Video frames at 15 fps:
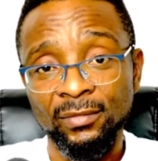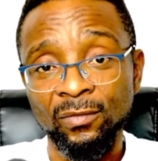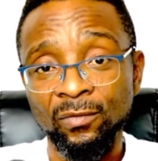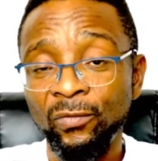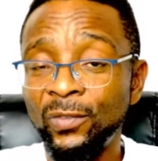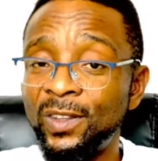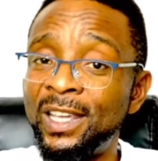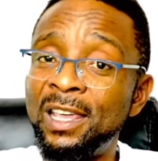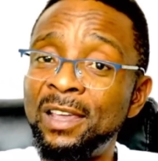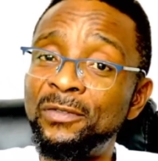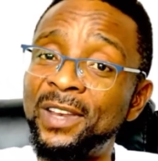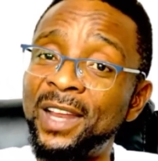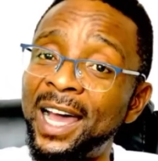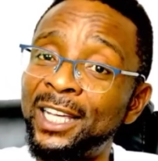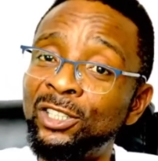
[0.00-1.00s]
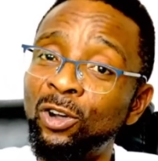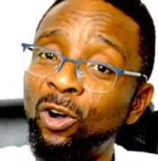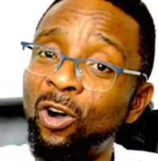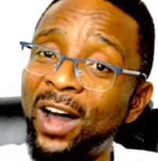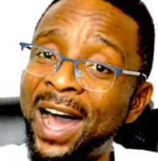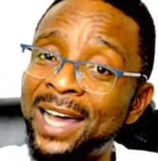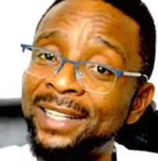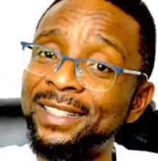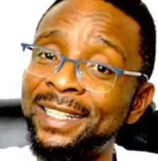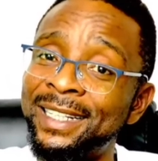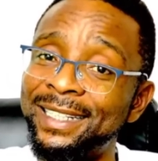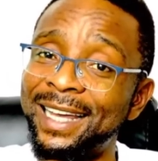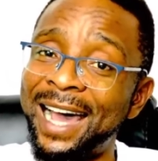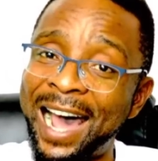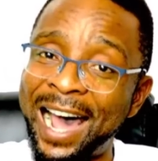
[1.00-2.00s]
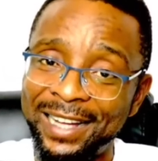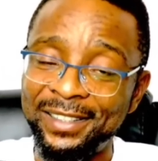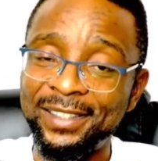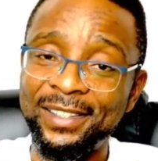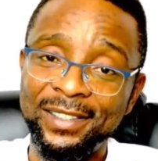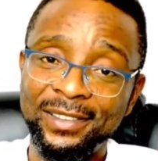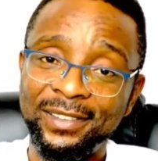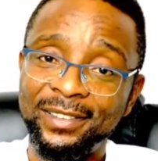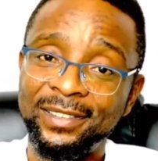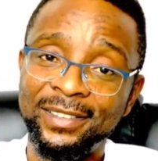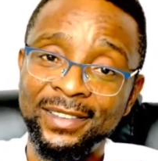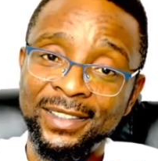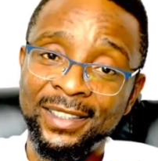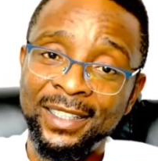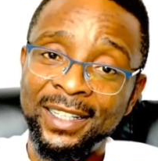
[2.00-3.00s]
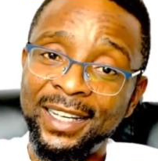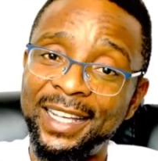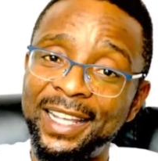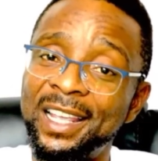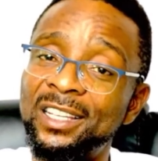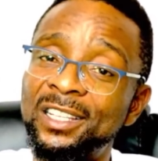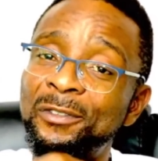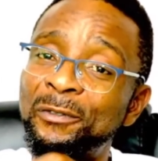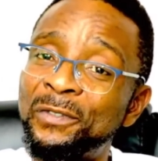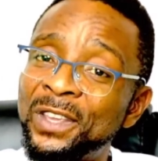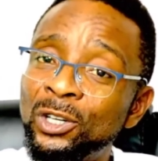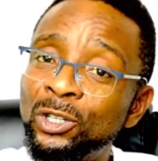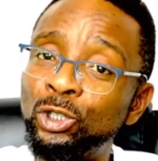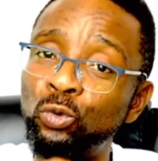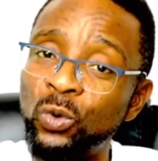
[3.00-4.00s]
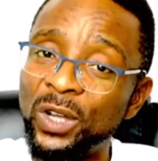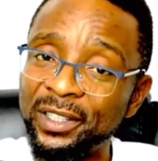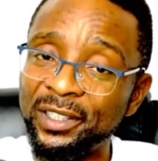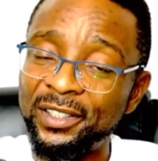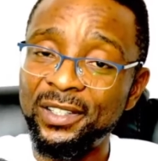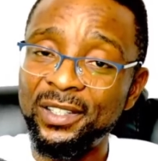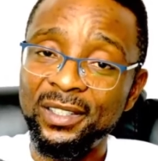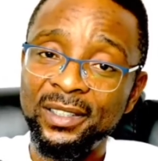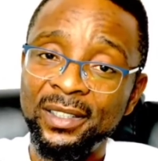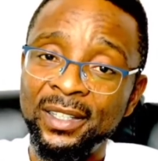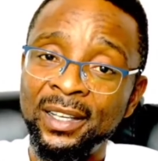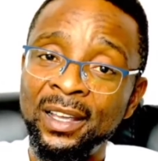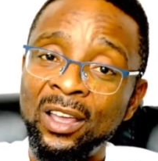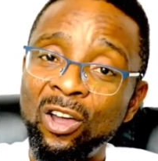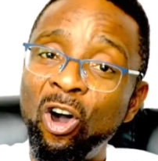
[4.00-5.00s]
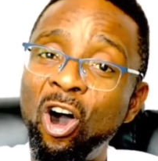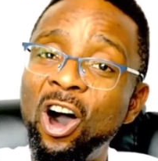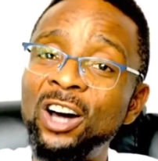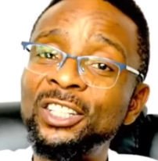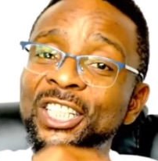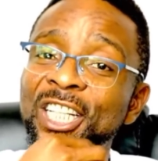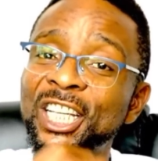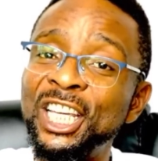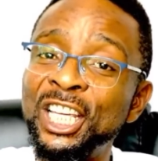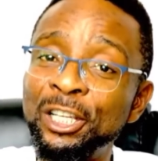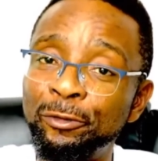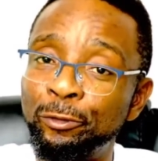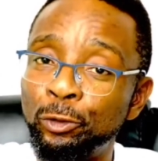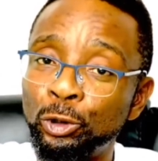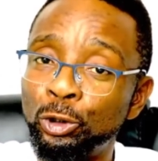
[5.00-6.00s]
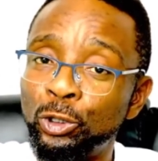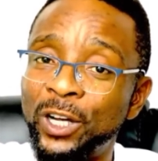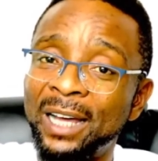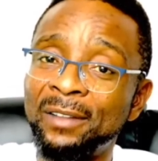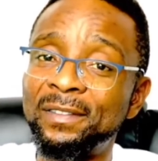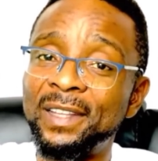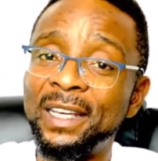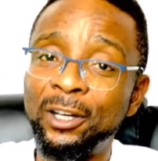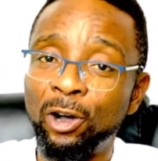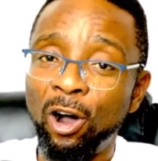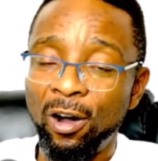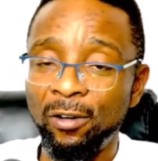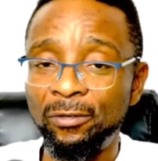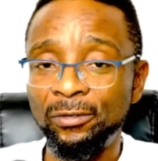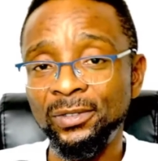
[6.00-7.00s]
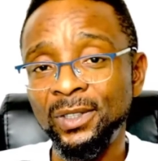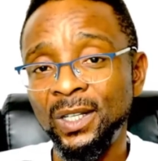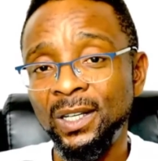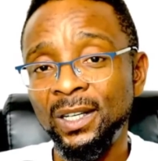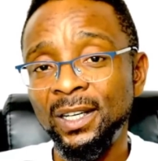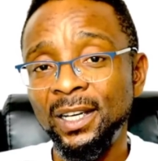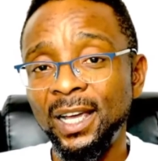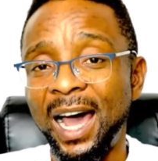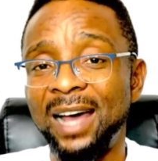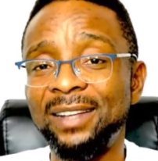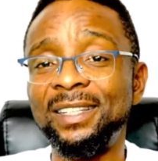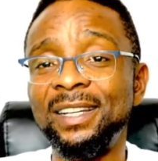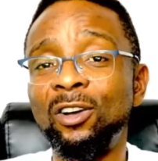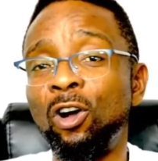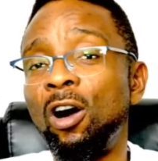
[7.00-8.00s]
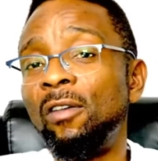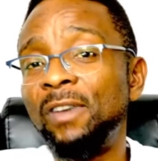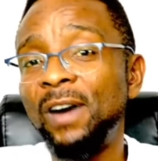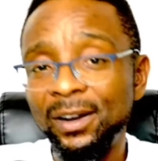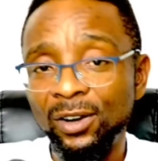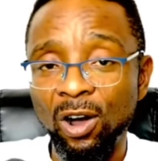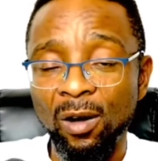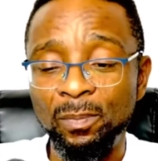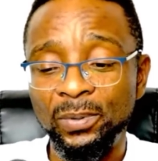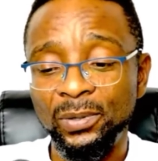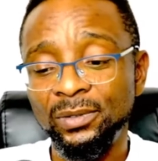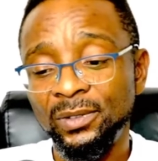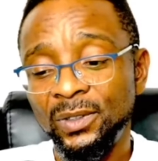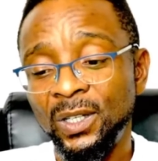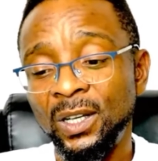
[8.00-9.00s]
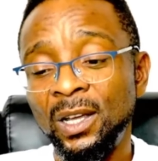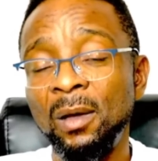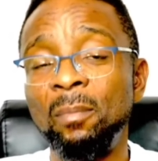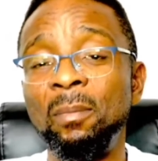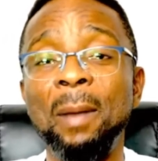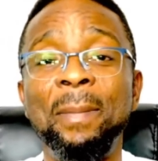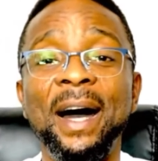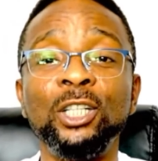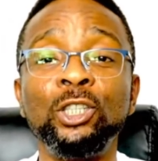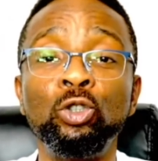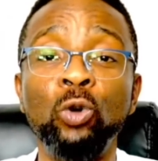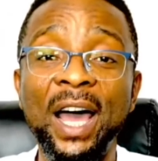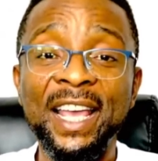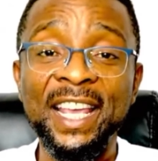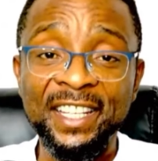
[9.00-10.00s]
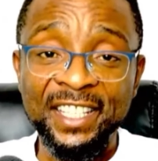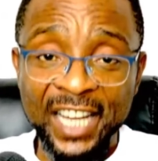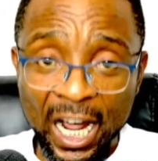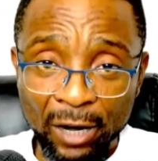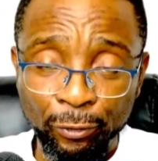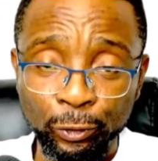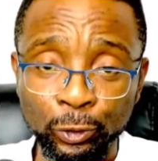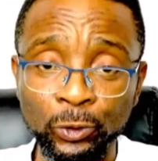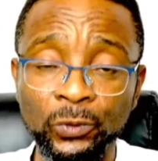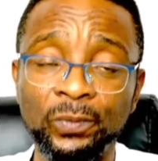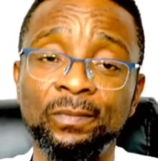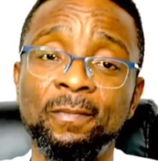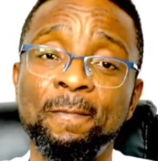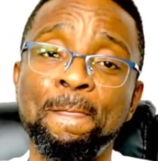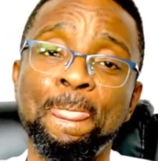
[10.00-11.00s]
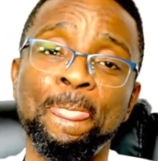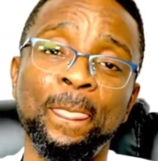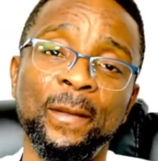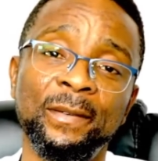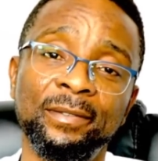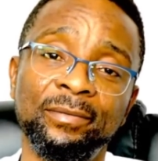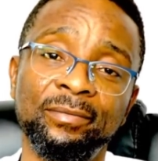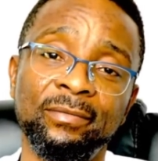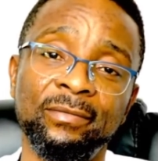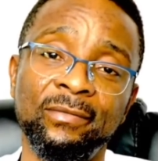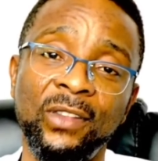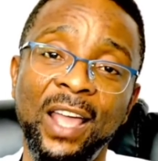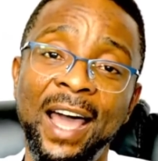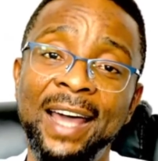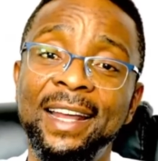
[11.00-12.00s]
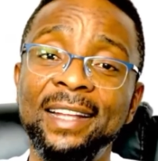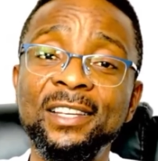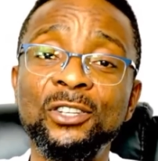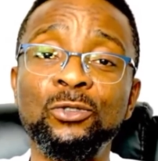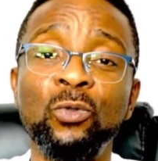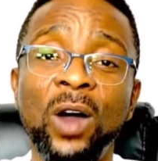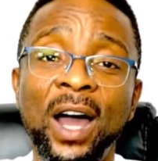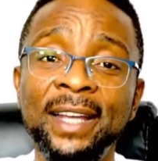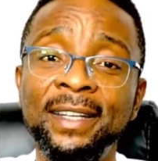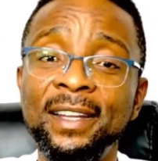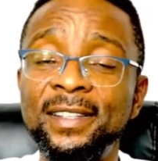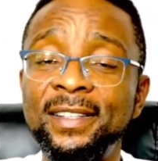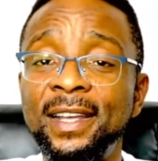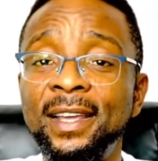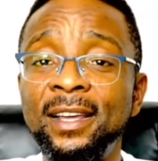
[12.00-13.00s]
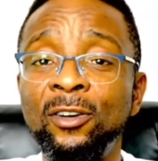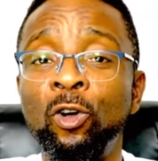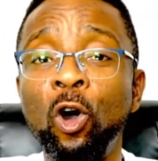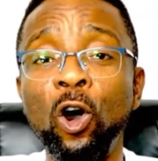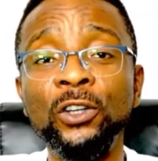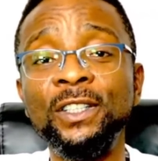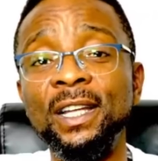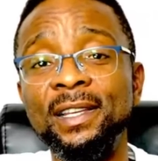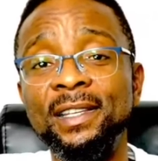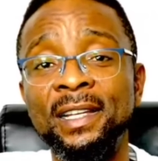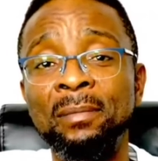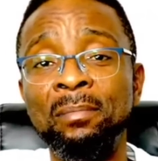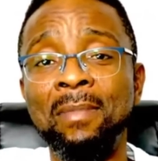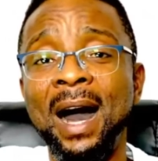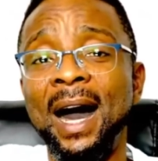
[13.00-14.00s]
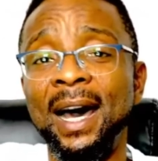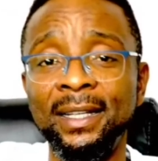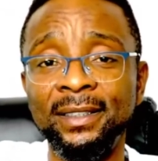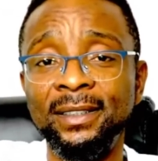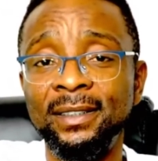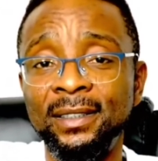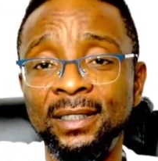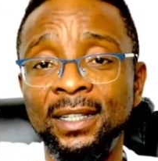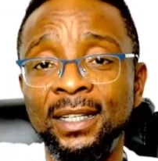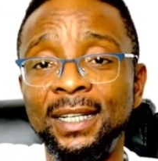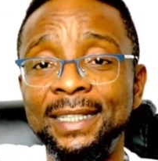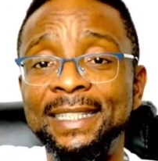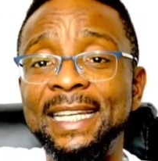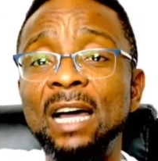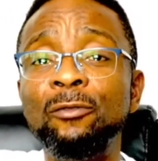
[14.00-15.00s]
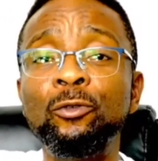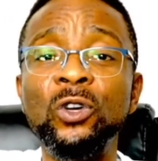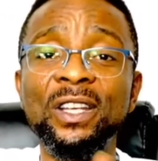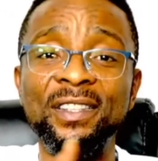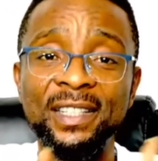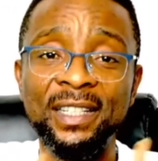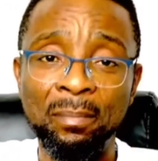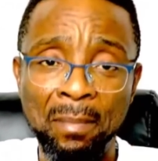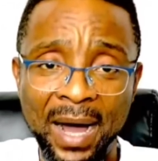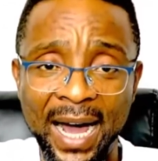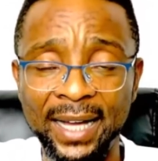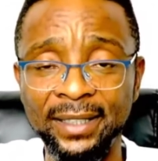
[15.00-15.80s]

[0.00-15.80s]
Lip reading: if that your heart in heart is filled with all the evil you can think of, as a cover-up, Baba, you are a devil. And that is why they say God is a man, devil is a man.